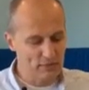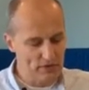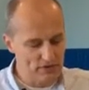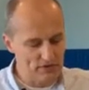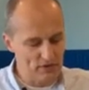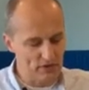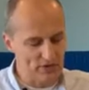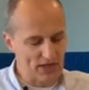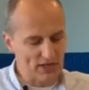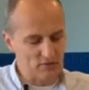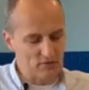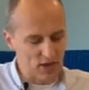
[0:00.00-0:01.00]
Pithon
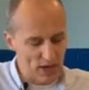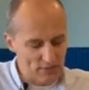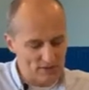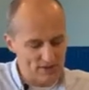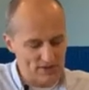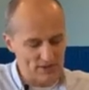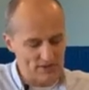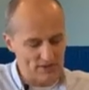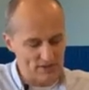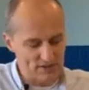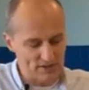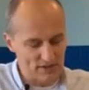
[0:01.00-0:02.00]
and
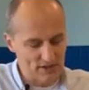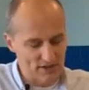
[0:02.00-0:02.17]
Ramses.